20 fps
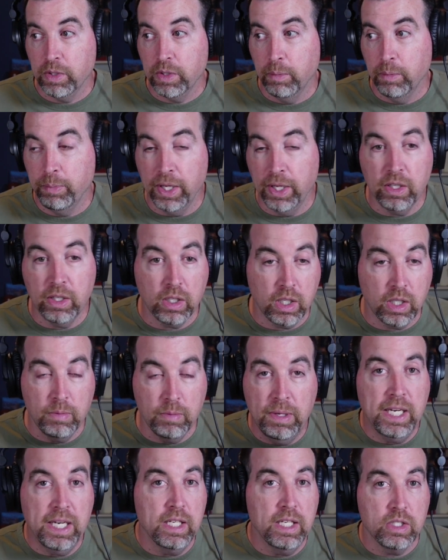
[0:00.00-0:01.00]
But
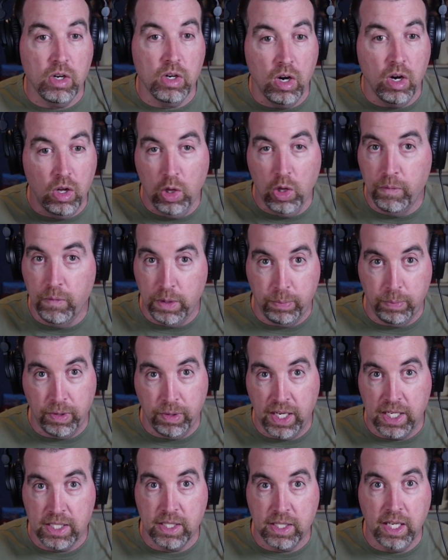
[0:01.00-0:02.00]
comedians are all over the
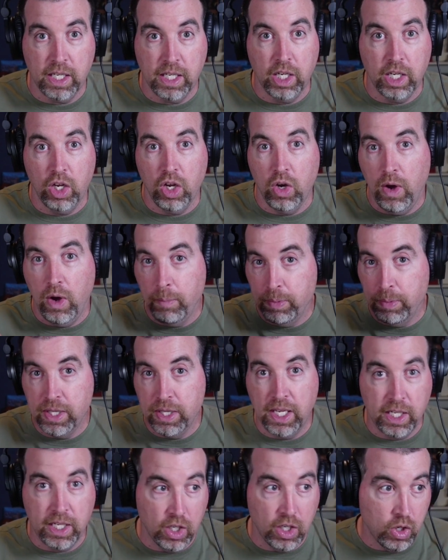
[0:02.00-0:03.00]
place. They can go up and
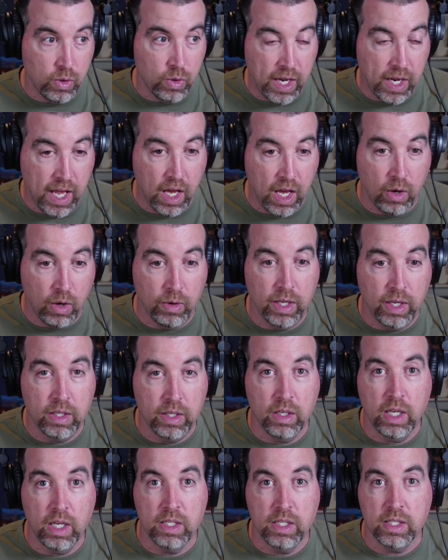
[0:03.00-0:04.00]
they can go down.
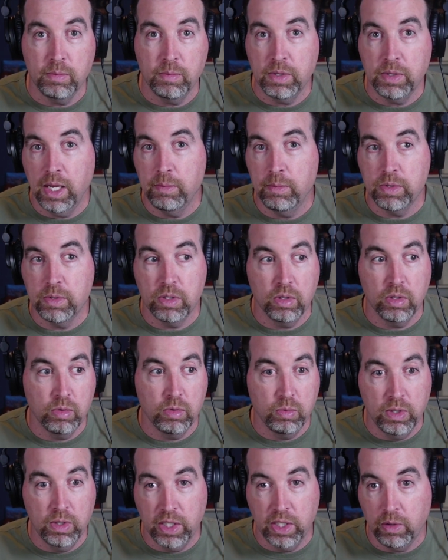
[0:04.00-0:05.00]
And sometimes they're
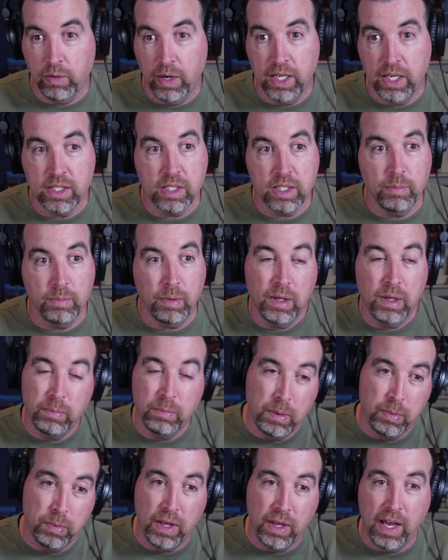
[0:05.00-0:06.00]
really great. And some
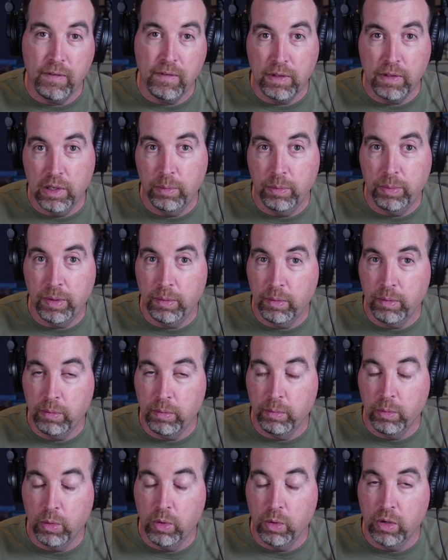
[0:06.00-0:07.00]
people have a little bit
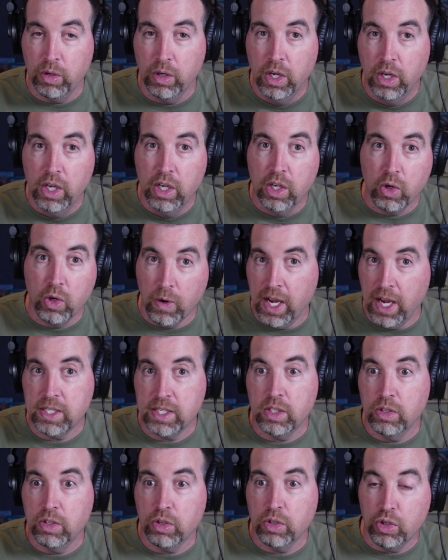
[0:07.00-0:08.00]
more crass
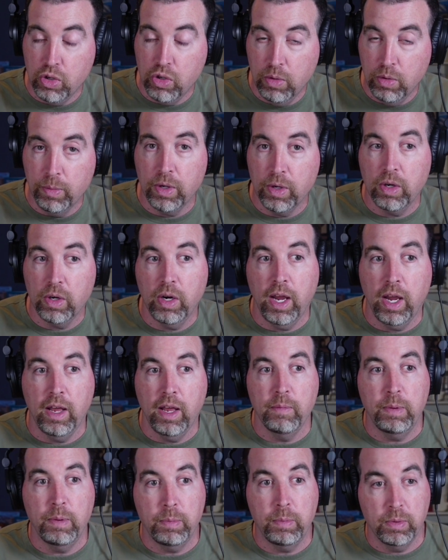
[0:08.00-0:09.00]
in their humor.
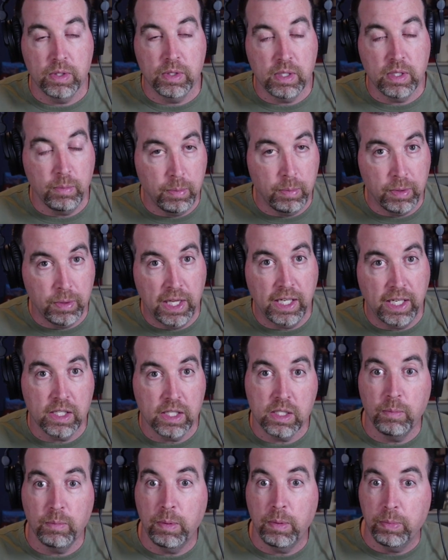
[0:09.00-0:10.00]
And some people like it,
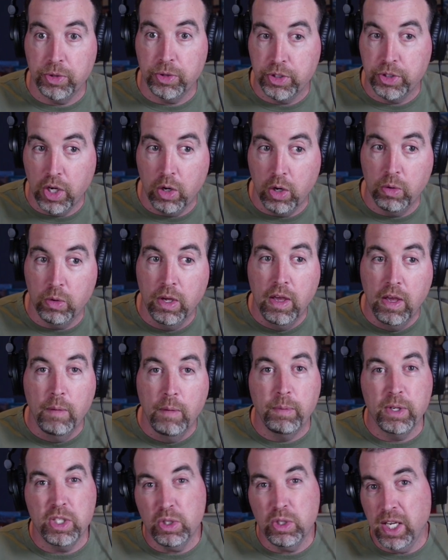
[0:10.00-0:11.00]
some people don't.
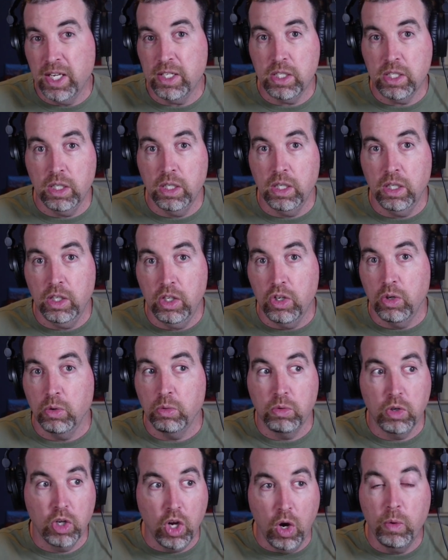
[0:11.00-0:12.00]
But you get to,
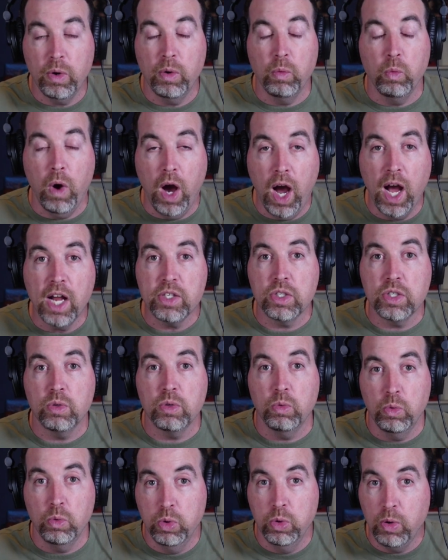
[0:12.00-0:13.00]
go and watch
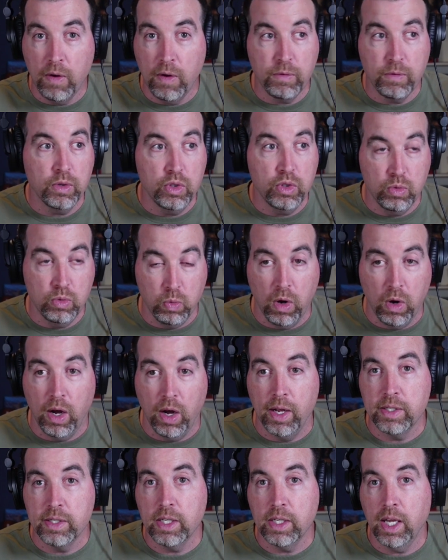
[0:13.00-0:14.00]
whoever you
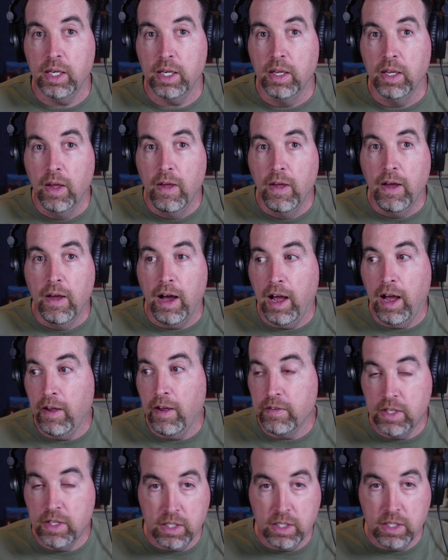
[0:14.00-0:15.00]
want. And
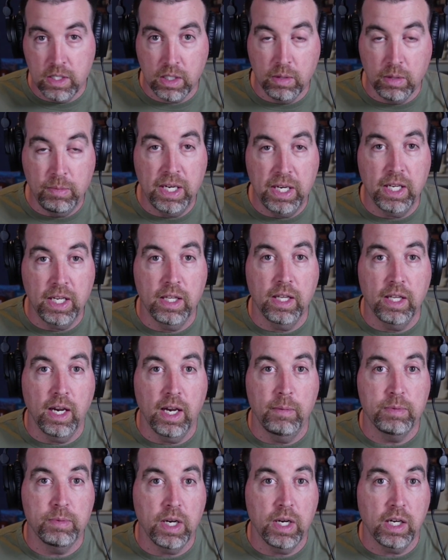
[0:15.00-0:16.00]
this comedian that
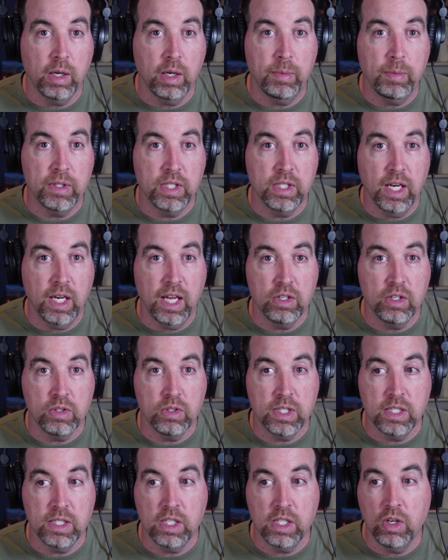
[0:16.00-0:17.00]
I'm talking about today, Andrew
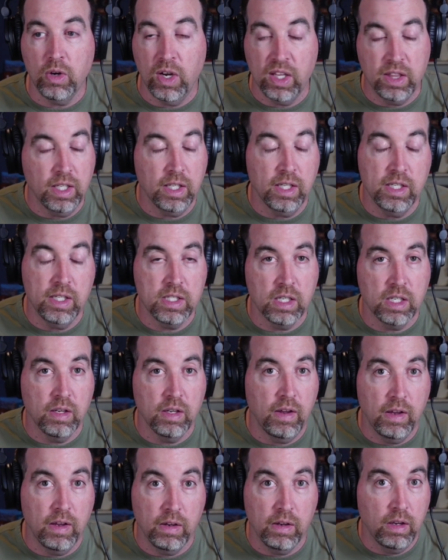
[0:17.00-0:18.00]
Santino, I think he's
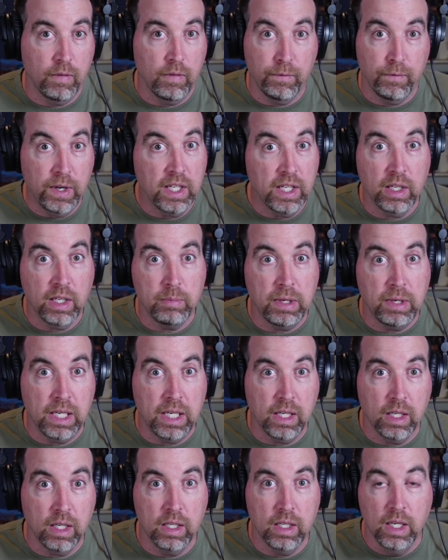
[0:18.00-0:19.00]
a funny
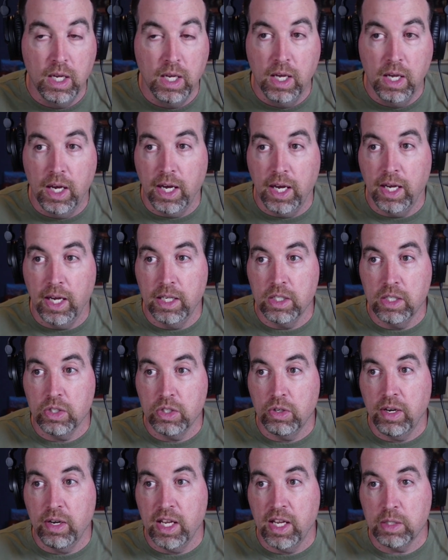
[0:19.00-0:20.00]
comedian in
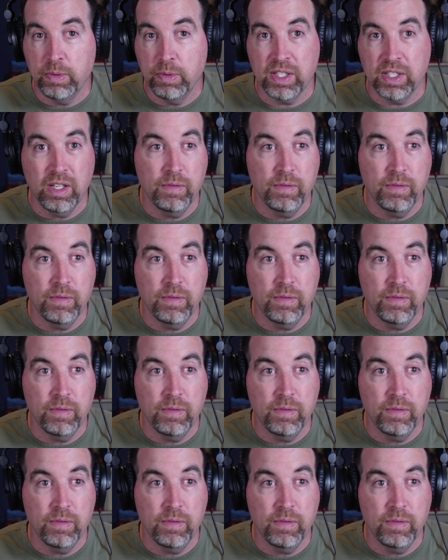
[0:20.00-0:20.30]
certain aspects.